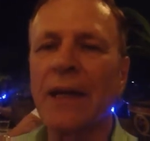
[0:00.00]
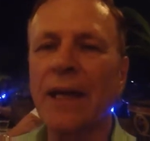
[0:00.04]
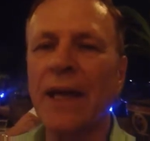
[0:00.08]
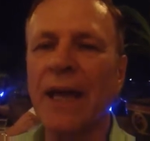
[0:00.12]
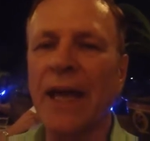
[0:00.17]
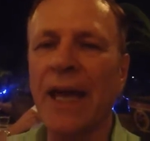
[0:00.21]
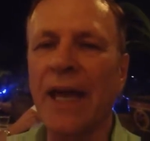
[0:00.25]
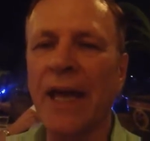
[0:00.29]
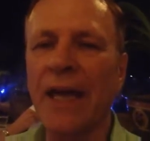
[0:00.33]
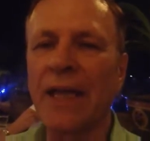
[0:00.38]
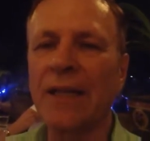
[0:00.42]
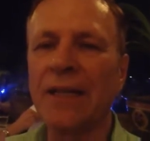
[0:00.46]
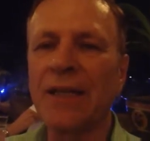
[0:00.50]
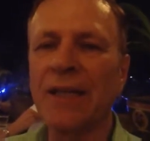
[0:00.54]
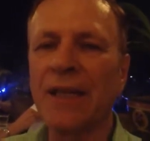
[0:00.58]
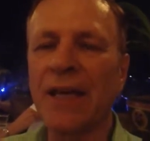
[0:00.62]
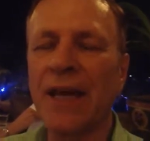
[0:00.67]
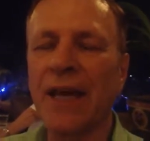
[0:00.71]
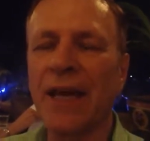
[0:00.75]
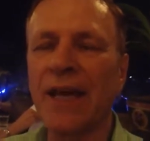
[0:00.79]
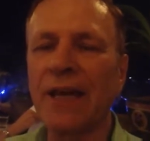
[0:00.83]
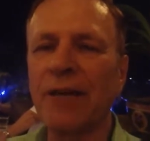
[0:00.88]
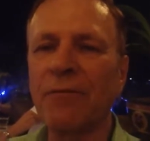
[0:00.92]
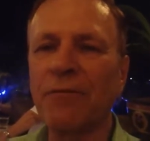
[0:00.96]
and
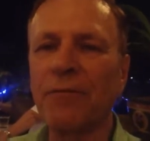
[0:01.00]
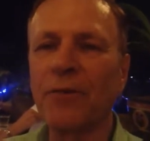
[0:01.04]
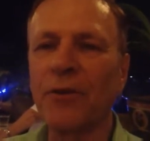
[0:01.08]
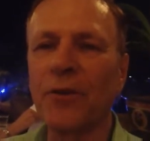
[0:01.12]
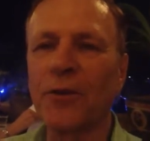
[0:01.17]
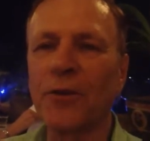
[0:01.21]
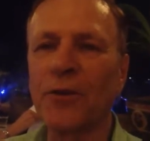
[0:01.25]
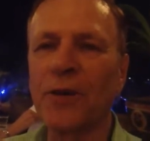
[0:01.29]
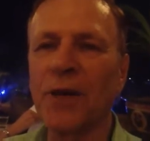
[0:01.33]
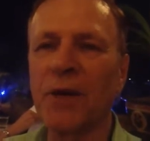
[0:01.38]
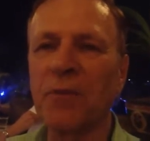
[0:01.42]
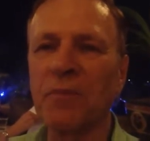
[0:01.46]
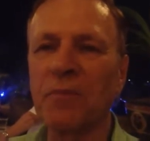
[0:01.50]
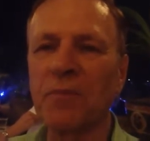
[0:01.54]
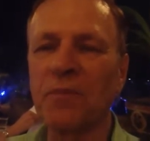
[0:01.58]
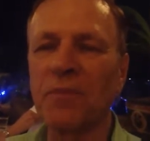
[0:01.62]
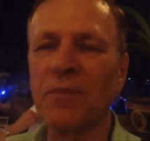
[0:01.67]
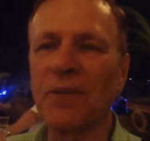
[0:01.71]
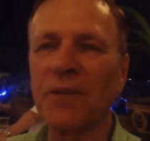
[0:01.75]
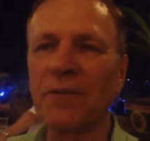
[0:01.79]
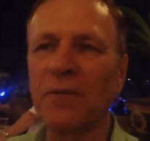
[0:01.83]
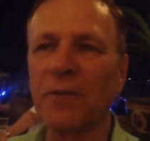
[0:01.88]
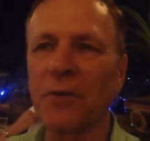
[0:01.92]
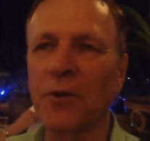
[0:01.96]
uh, if you're um, if